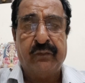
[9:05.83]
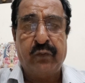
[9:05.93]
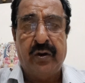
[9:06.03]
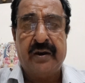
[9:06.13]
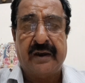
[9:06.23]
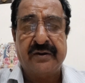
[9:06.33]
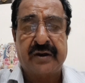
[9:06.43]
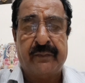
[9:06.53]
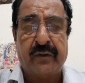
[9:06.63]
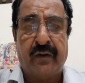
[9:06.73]
the full
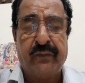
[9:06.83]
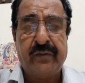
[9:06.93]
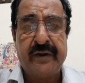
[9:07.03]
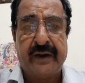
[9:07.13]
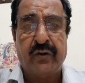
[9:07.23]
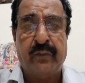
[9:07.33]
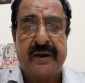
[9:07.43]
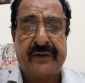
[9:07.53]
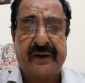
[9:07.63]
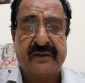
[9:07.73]
concept of
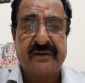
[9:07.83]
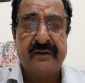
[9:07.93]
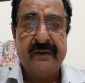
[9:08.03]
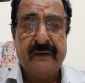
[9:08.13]
econometrics.